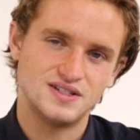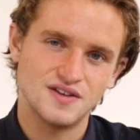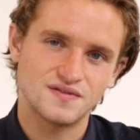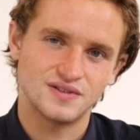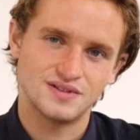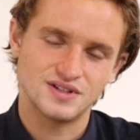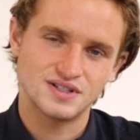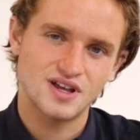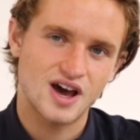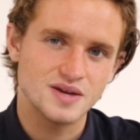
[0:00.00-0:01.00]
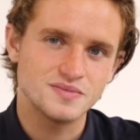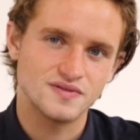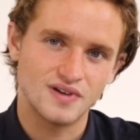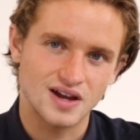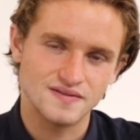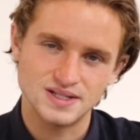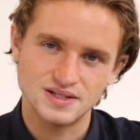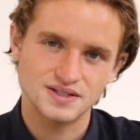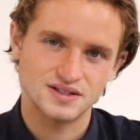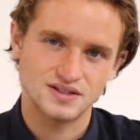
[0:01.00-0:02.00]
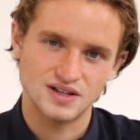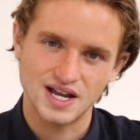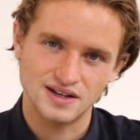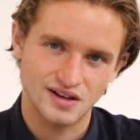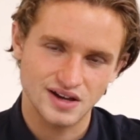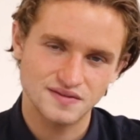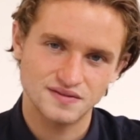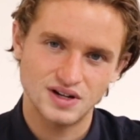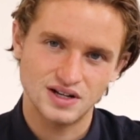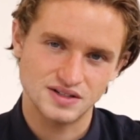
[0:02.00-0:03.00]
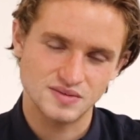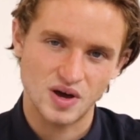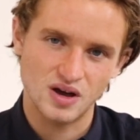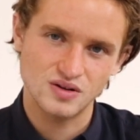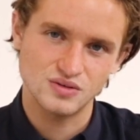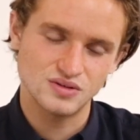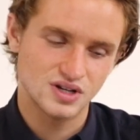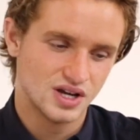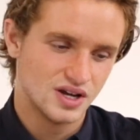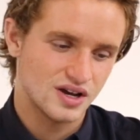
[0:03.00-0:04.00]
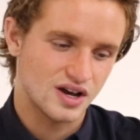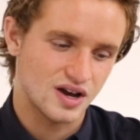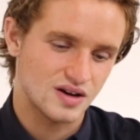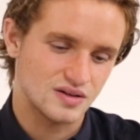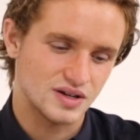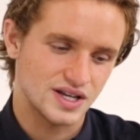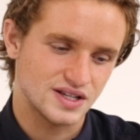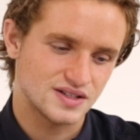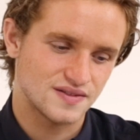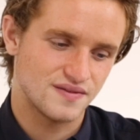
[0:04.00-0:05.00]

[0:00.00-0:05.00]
a different type of liveliness and life and sparkle. It's